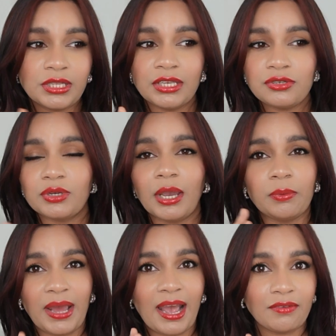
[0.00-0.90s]
think today I
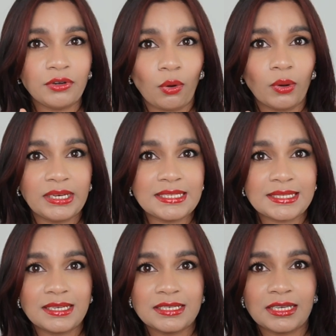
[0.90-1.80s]
would have an oily
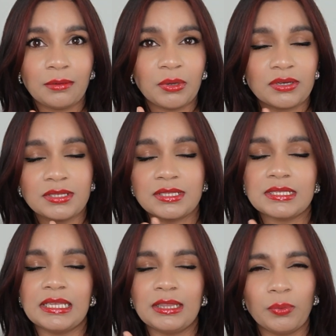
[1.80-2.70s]
skin day
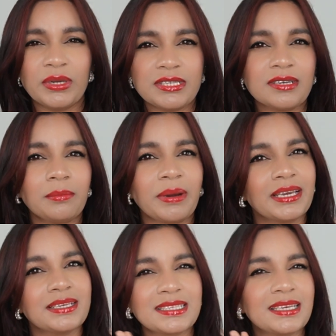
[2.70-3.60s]
because in the winter
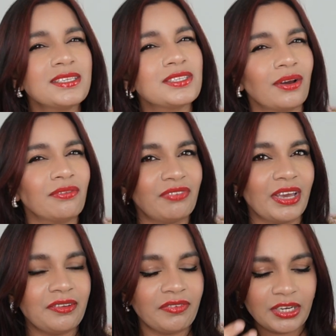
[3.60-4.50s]
my skin is not
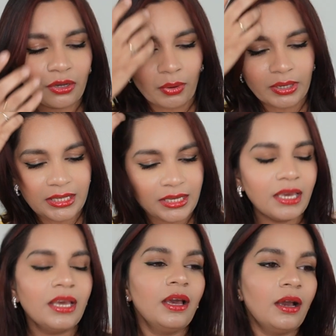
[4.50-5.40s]
very oily,
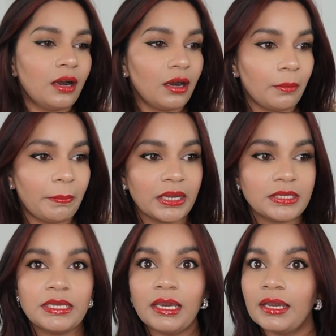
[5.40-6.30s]

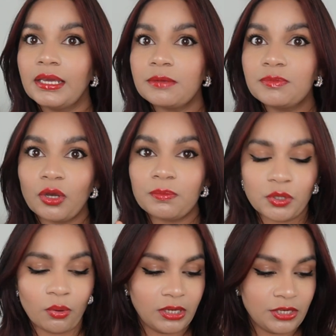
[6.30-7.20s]
but yeah, it absorbs
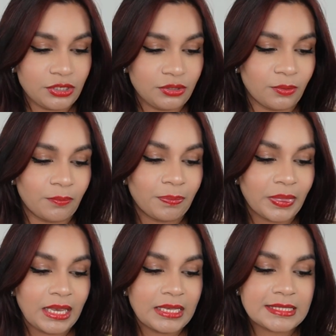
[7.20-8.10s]
oil too.
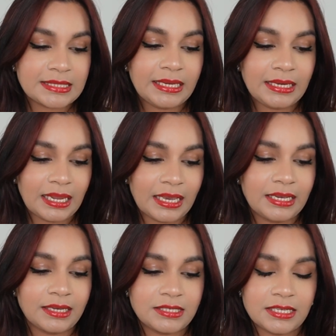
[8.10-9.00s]
Skin
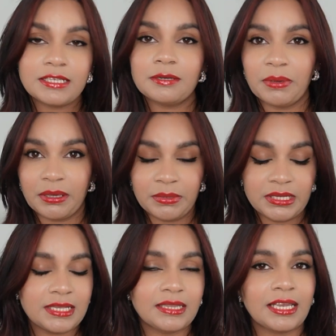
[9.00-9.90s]
like tinted
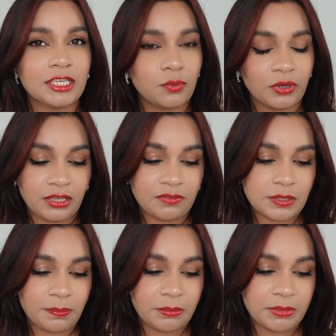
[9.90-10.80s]
pigments, and that is what gives
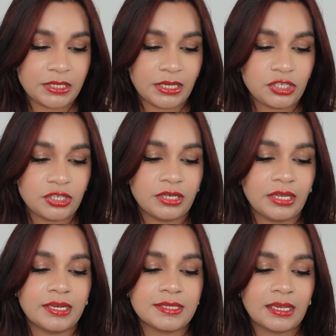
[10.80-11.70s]
the pigmentation.
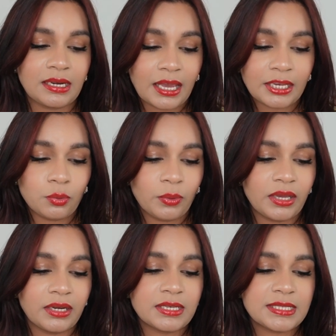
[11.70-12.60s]
It is a
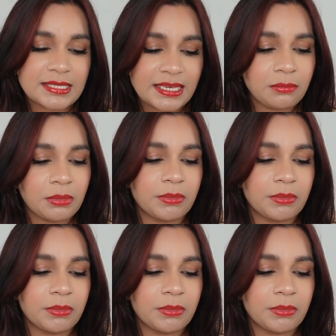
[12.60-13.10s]
lightweight skin